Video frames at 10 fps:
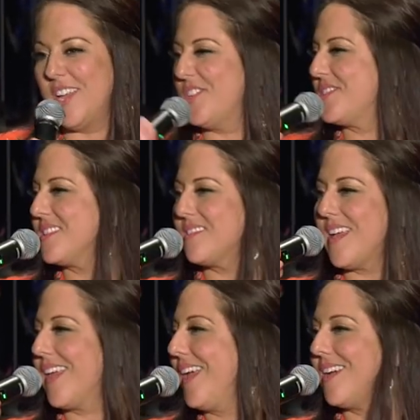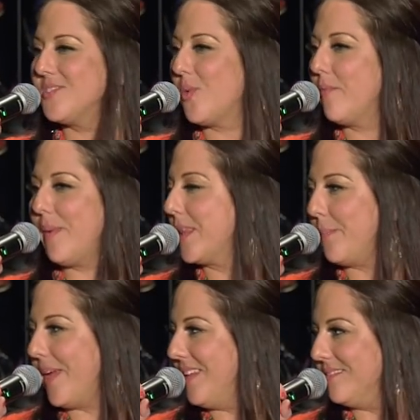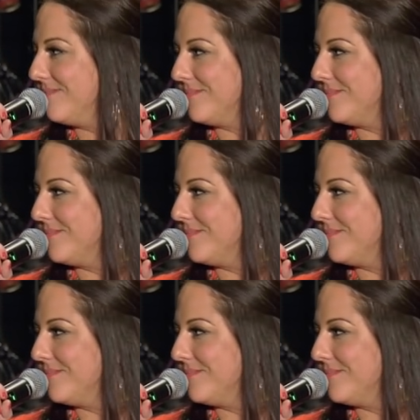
And Jesus is like, hey guys, don't even bite the bait.